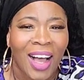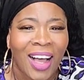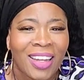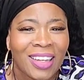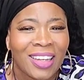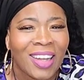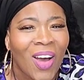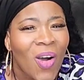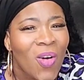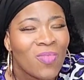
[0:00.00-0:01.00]

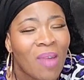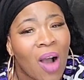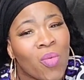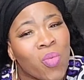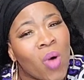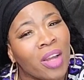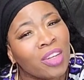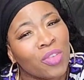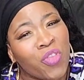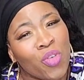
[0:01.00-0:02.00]
Hello, my
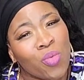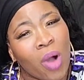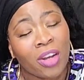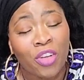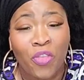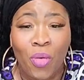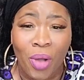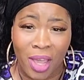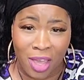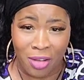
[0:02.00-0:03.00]
wonderful, wonderful
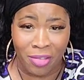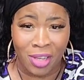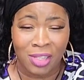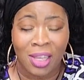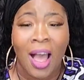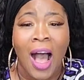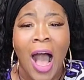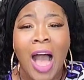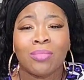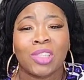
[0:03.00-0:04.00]
Aries.
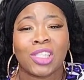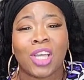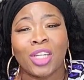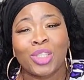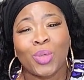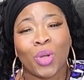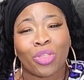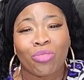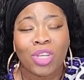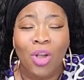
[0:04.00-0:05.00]
I'm just going to do a
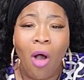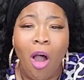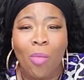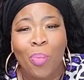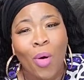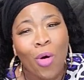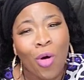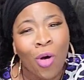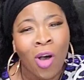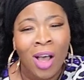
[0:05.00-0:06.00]
three card
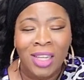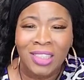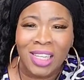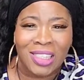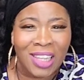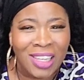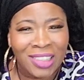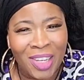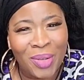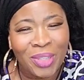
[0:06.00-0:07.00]
pull just to
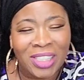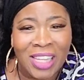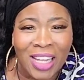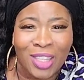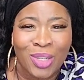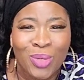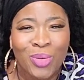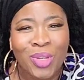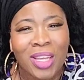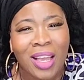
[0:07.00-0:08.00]
continue to check the
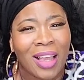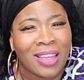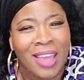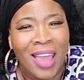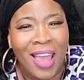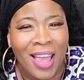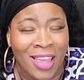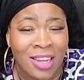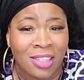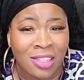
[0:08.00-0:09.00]
new year
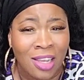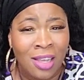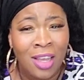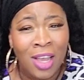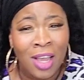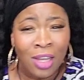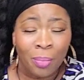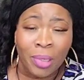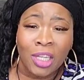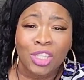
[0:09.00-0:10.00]
energy.
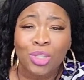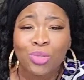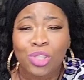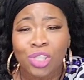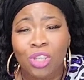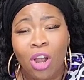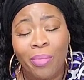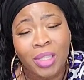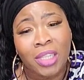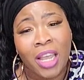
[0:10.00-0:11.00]
Please use
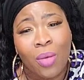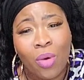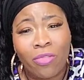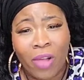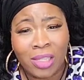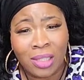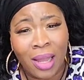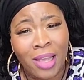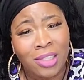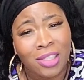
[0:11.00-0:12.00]
discernment. Take what
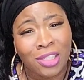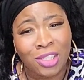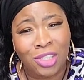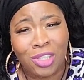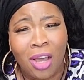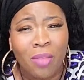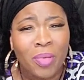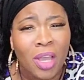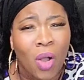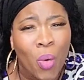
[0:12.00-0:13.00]
resonates. This is just going to
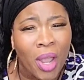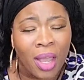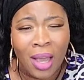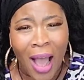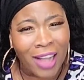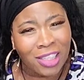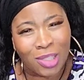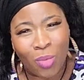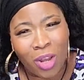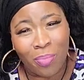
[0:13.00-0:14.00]
be a quick, I
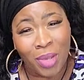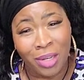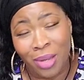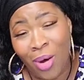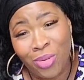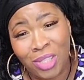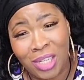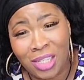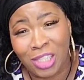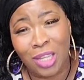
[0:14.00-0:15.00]
just want to be
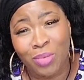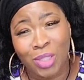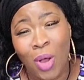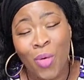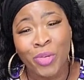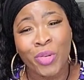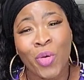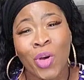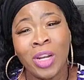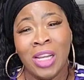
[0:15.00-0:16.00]
nosy to see what's going
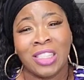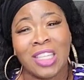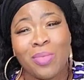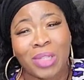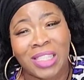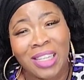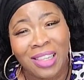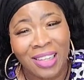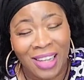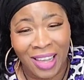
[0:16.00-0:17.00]
on, see what's
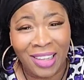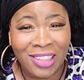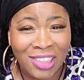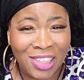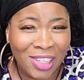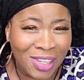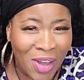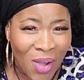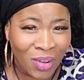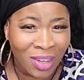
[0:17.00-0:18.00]
still in the energy, you
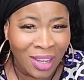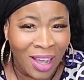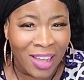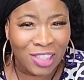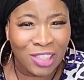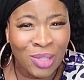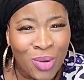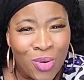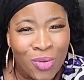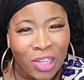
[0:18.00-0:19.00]
know? It's
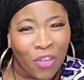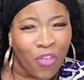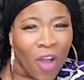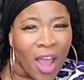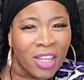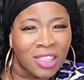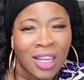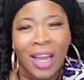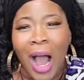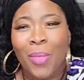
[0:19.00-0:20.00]
new, it's fresh.
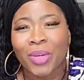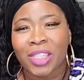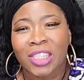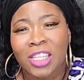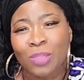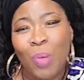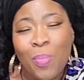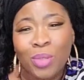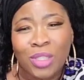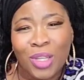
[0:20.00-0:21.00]
I want to see if
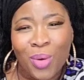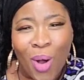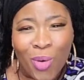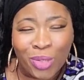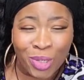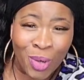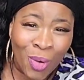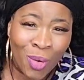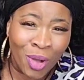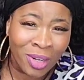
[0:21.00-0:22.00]
people still holding
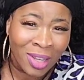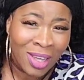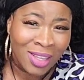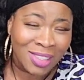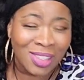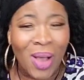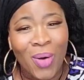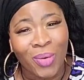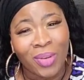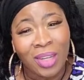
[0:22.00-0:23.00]
on.
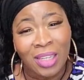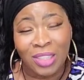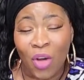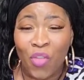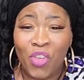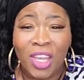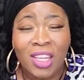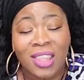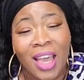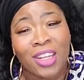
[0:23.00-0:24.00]
So, don't
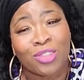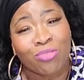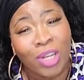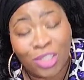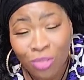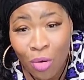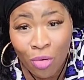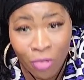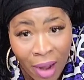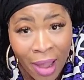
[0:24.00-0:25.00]
forget that is
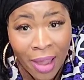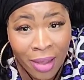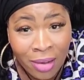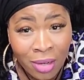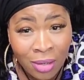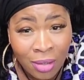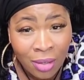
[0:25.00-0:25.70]
retrograde.